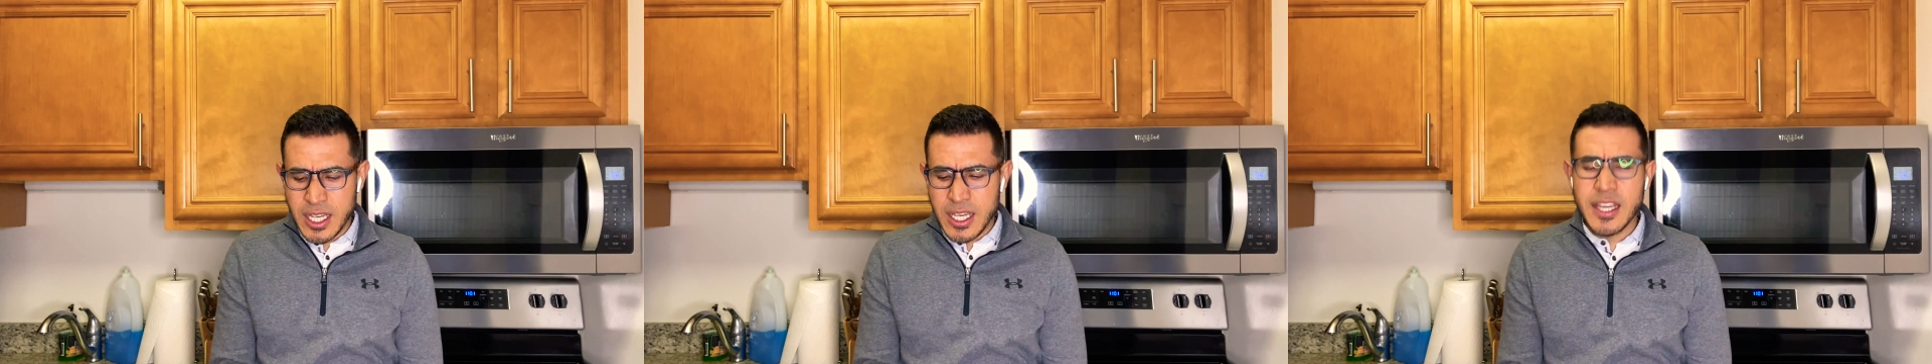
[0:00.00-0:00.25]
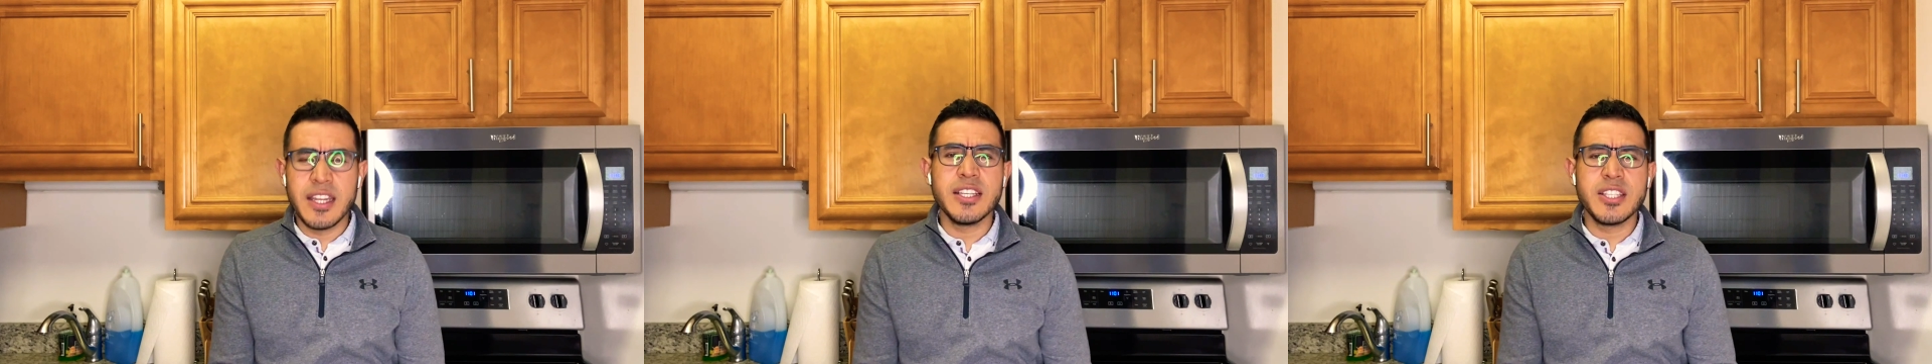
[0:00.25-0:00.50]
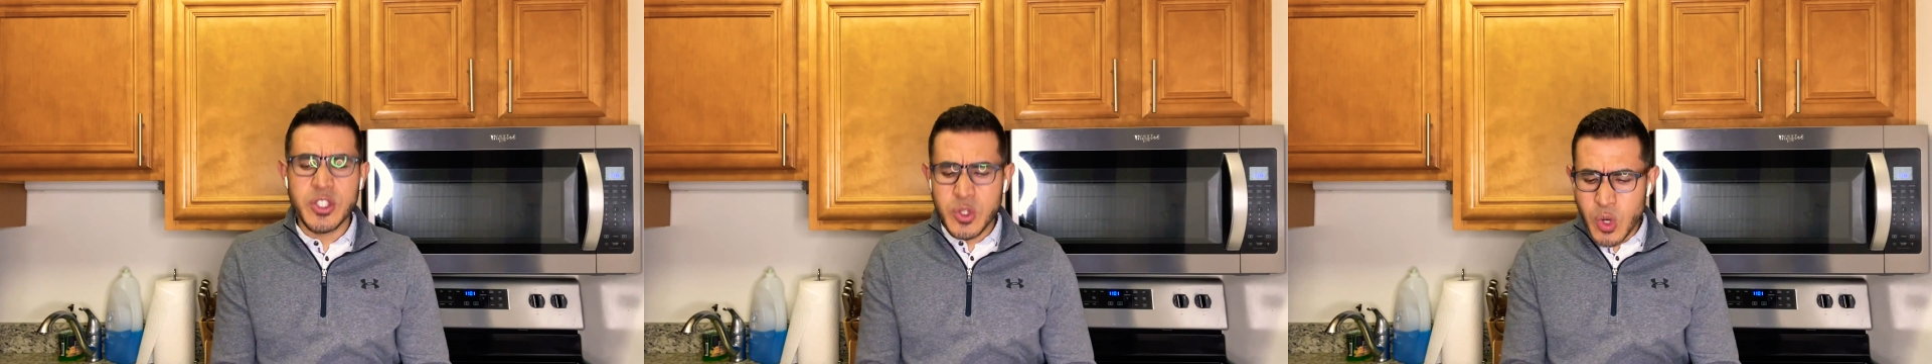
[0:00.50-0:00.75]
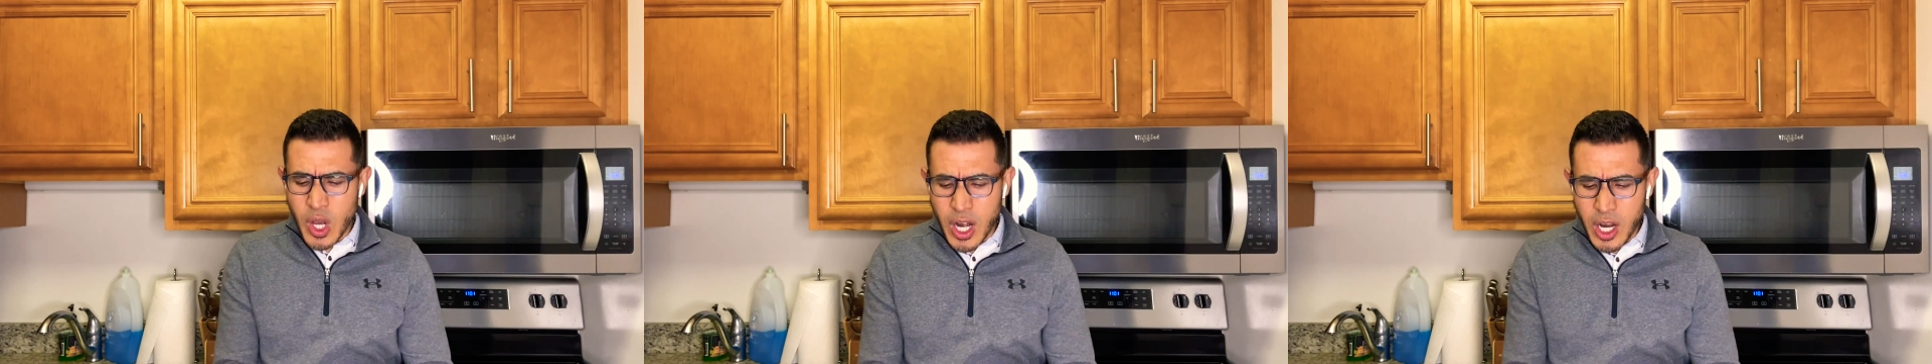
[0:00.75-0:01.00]
It is
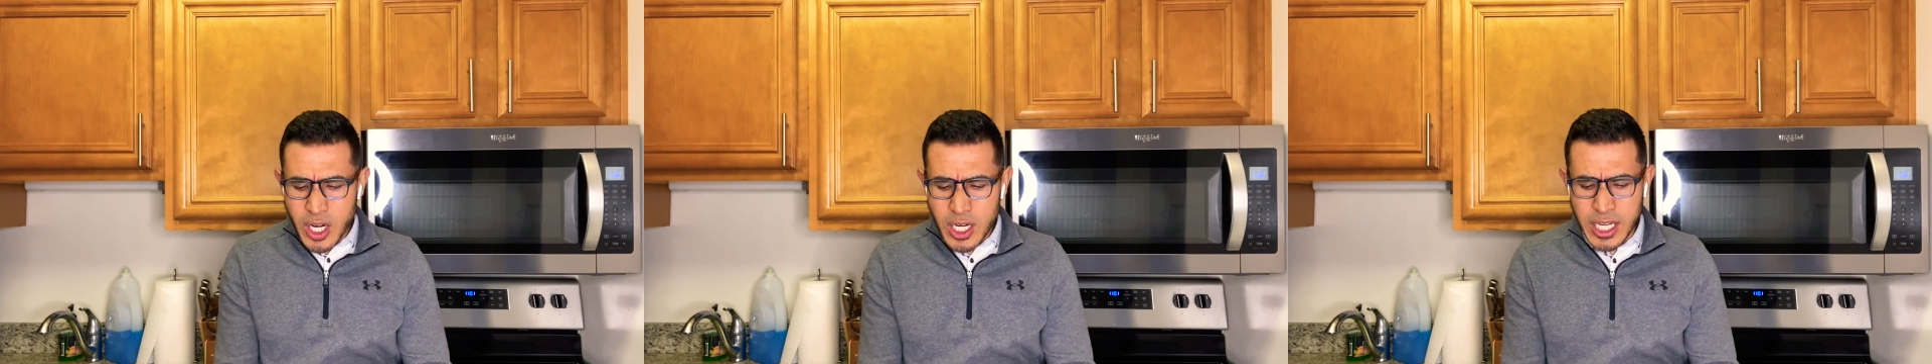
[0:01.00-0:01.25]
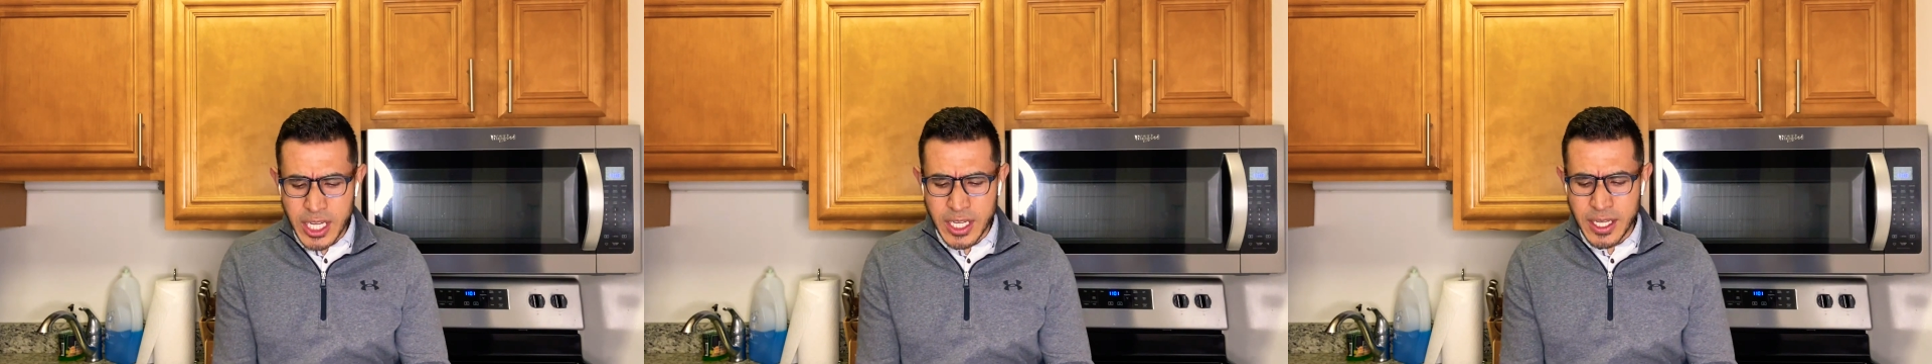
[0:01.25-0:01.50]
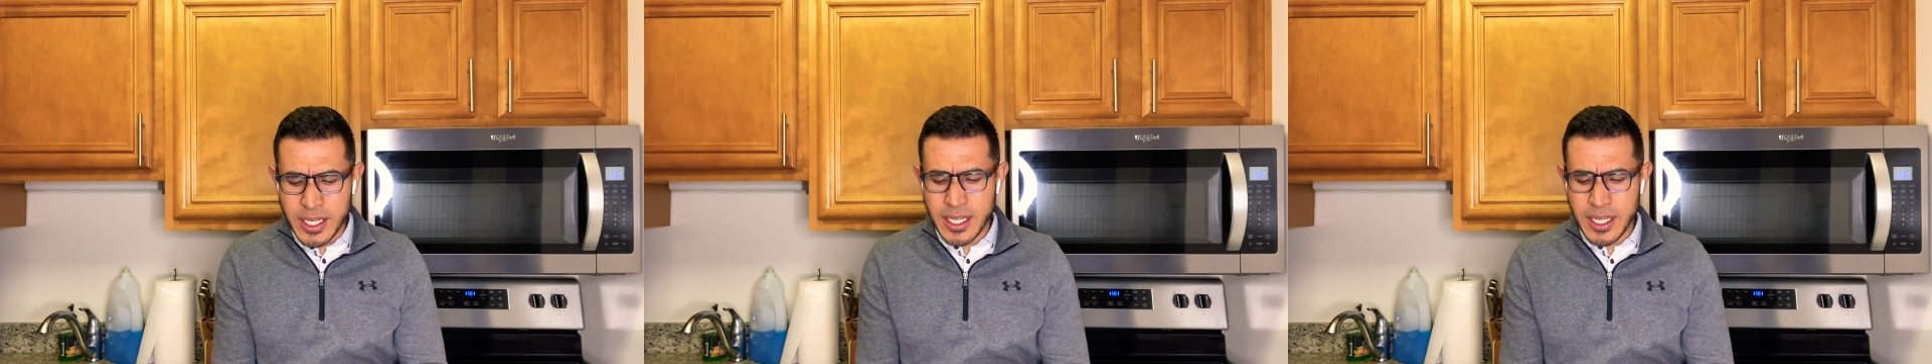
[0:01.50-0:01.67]
too early.